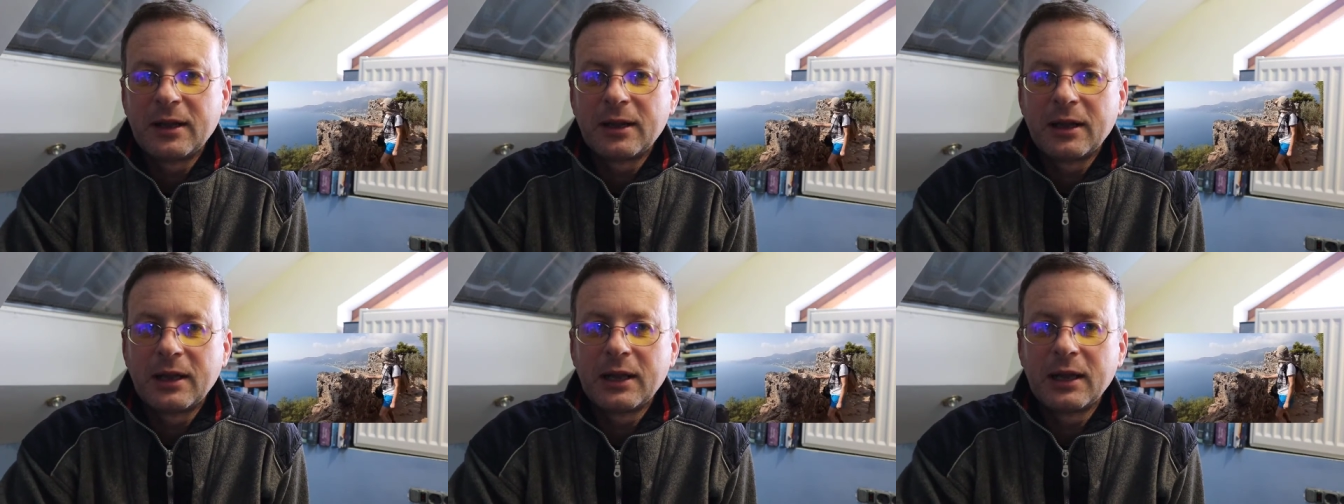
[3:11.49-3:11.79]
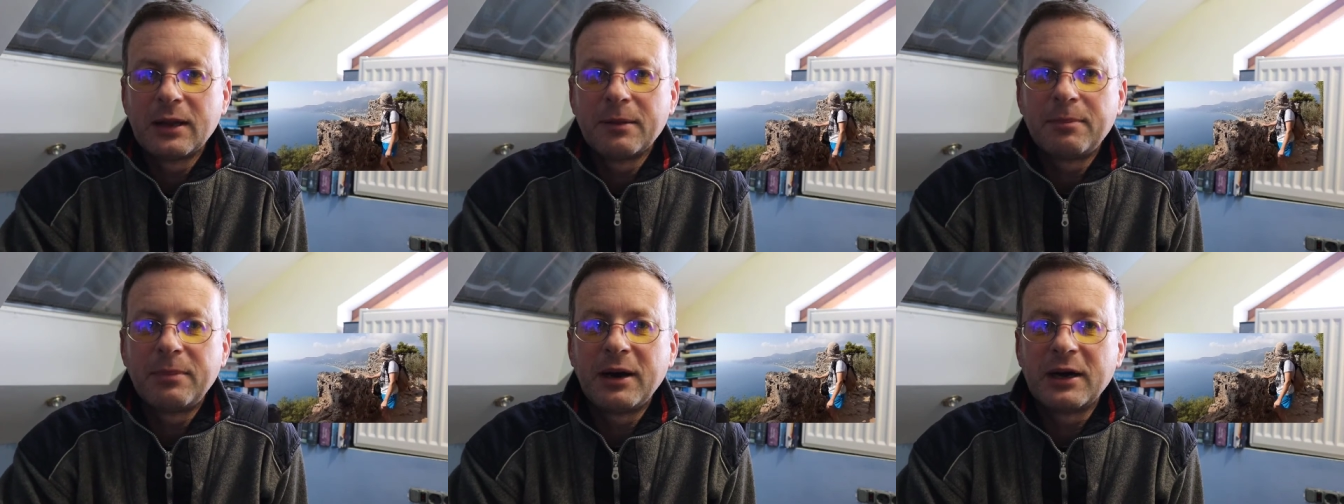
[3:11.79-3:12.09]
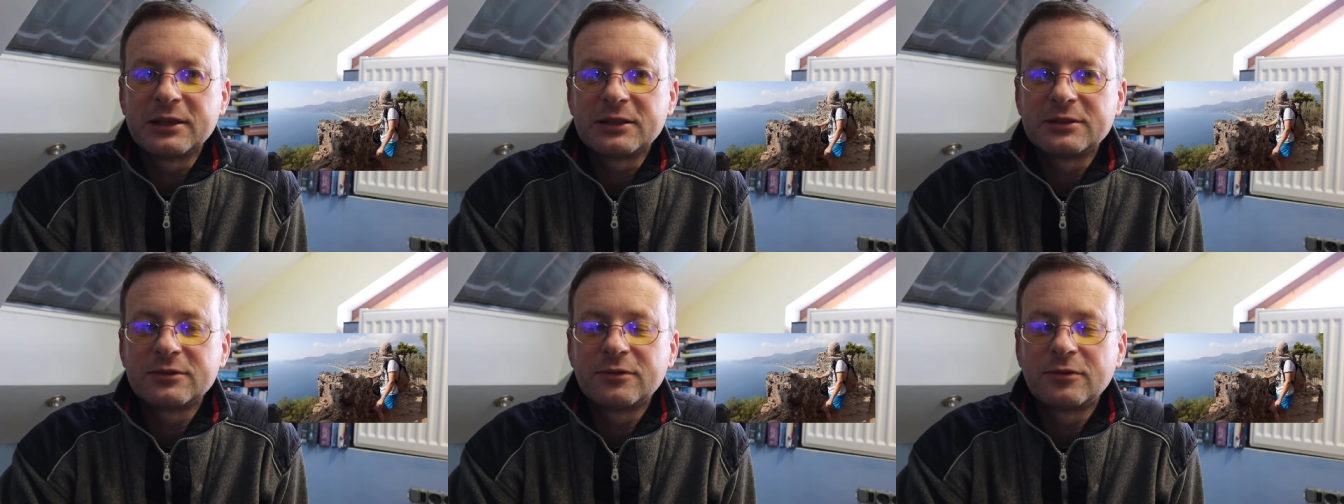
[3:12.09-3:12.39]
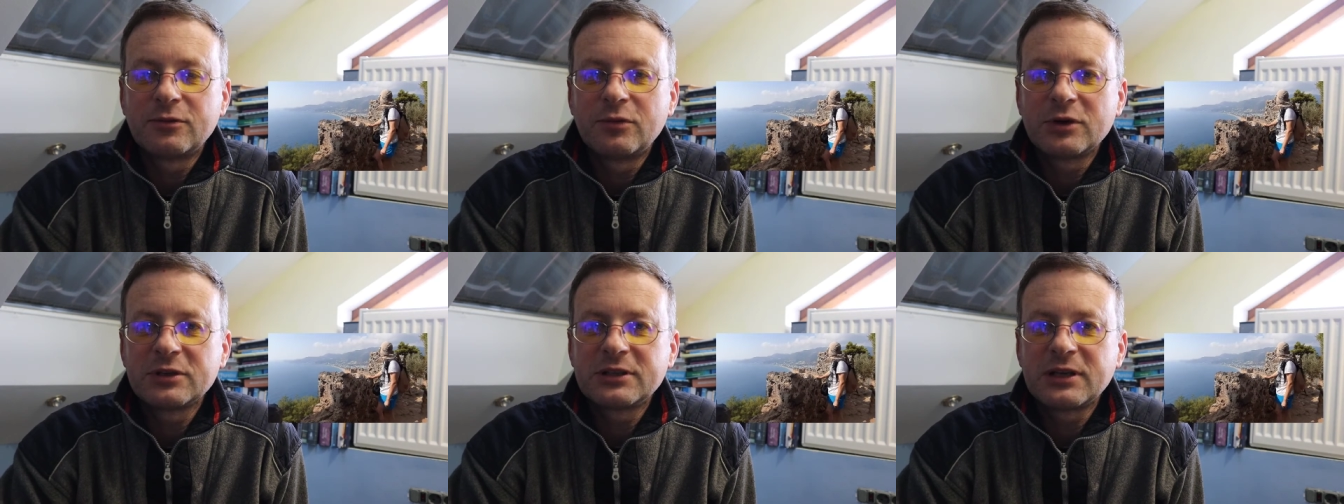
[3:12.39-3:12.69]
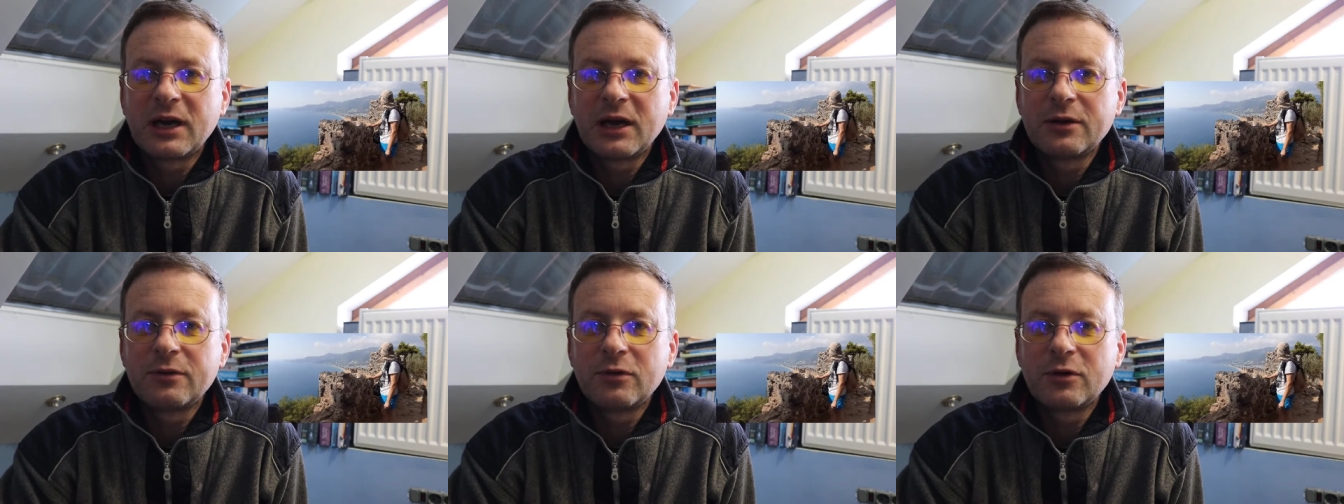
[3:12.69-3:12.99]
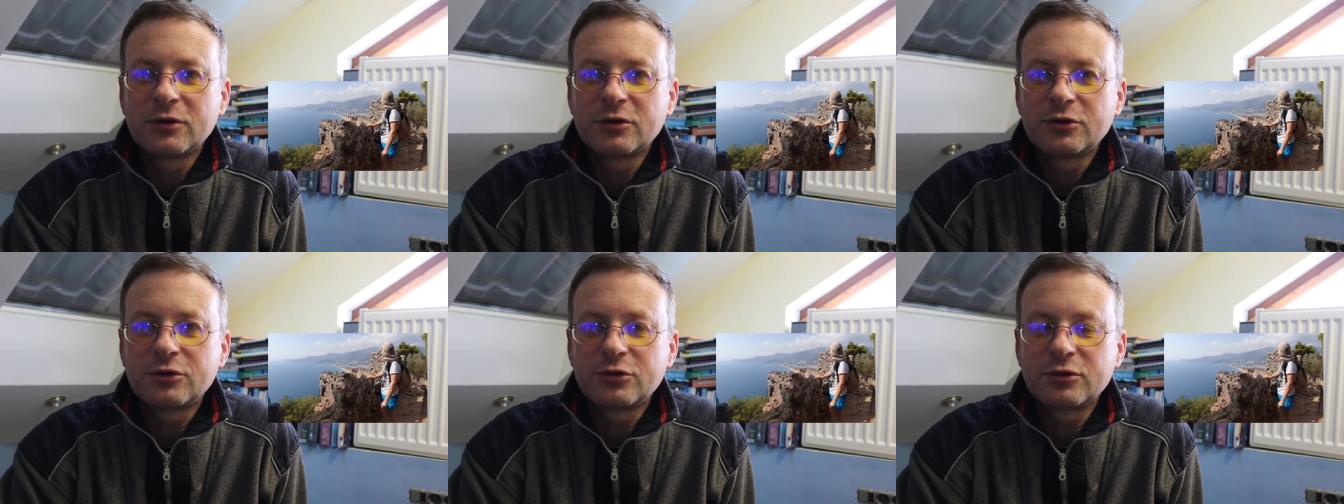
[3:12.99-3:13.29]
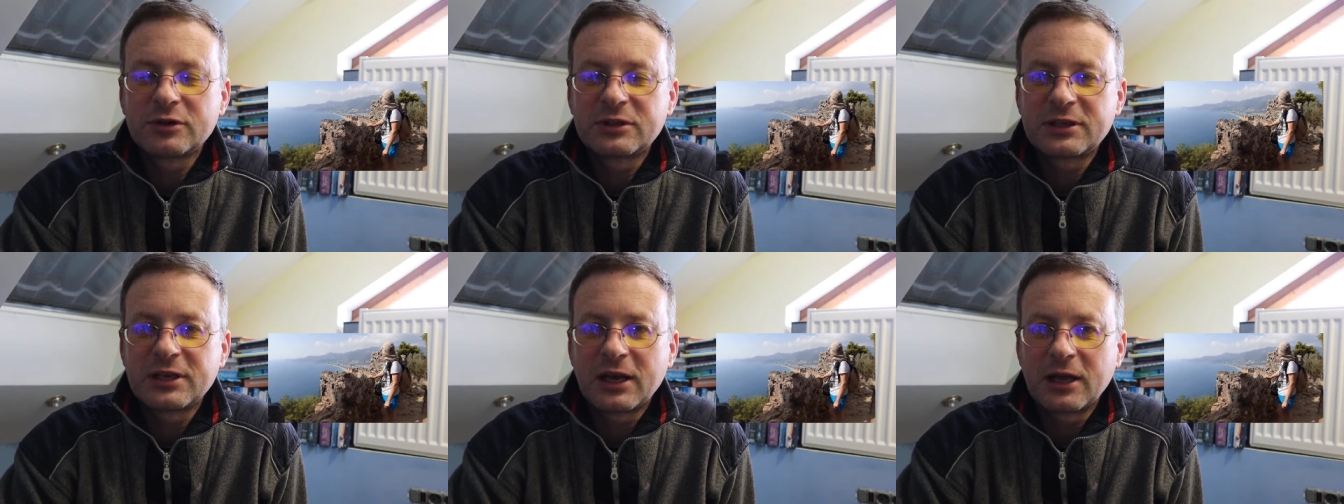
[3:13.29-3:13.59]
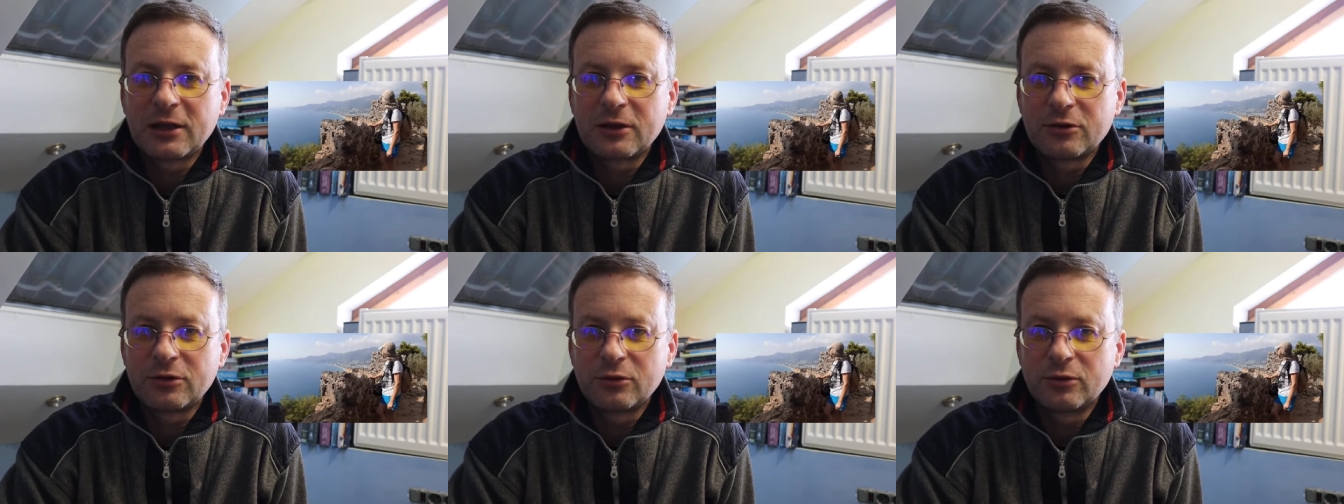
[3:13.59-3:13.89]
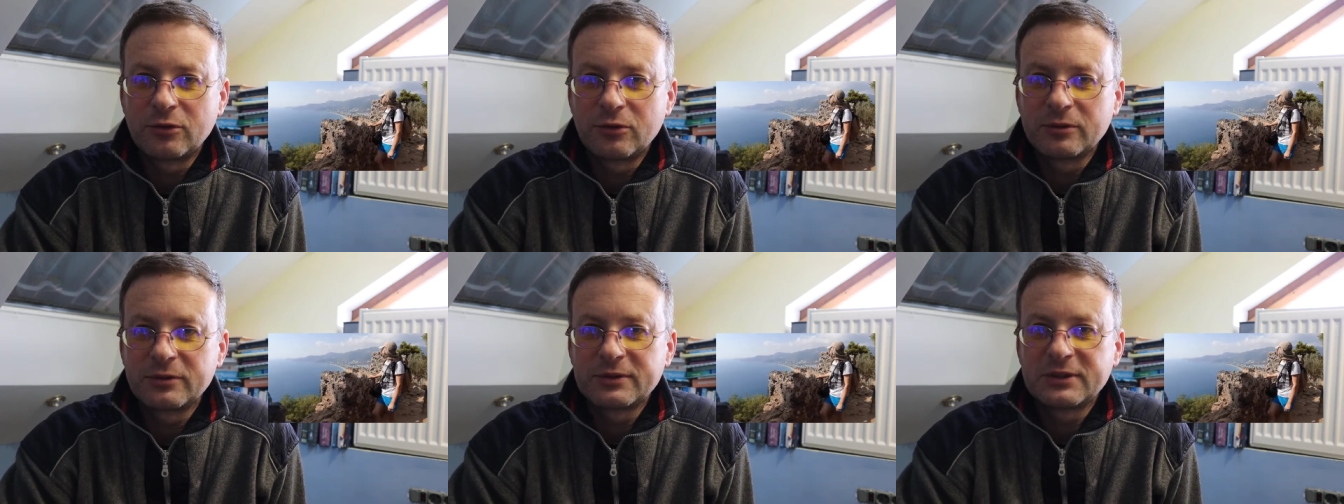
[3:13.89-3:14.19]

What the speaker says: But what I want to tell you,